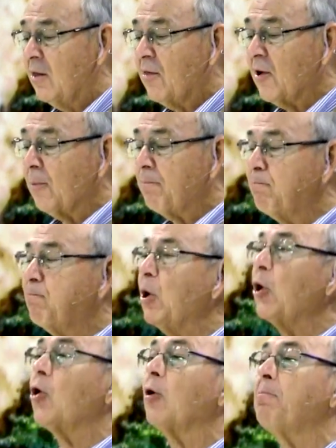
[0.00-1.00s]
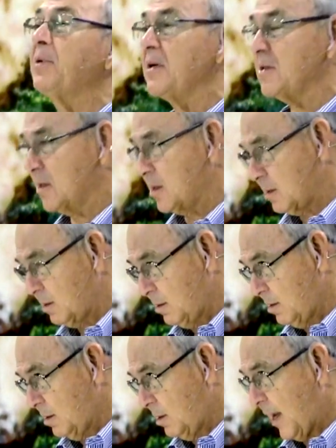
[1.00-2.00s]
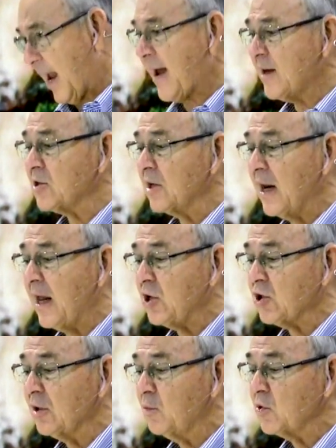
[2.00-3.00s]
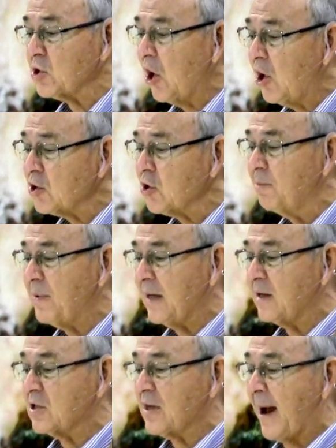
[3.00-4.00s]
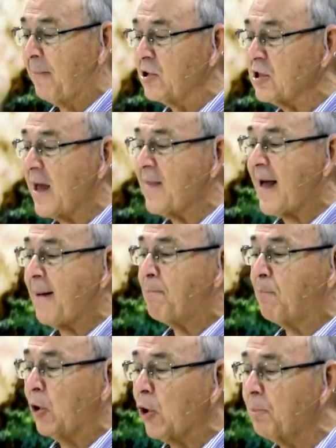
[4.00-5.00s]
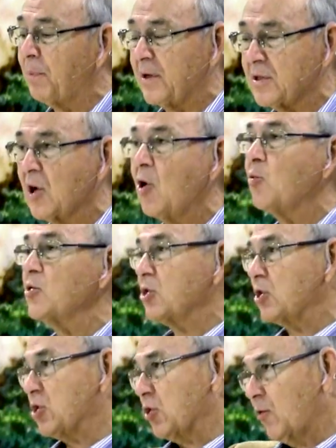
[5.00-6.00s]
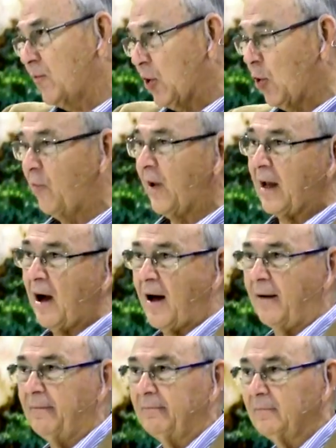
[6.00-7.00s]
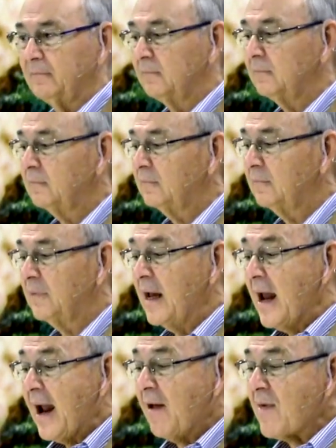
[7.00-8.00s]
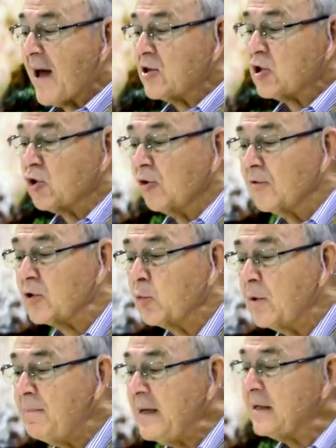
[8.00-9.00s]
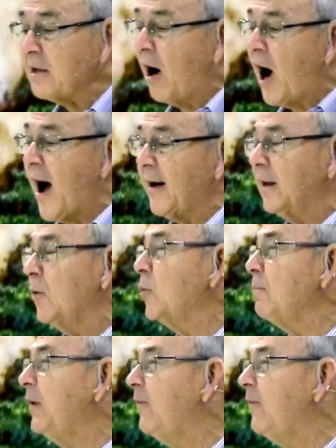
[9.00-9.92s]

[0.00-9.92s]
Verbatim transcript: Their purpose as a nation was also being established, and that purpose was to serve Jehovah God. And that service would be taught, it would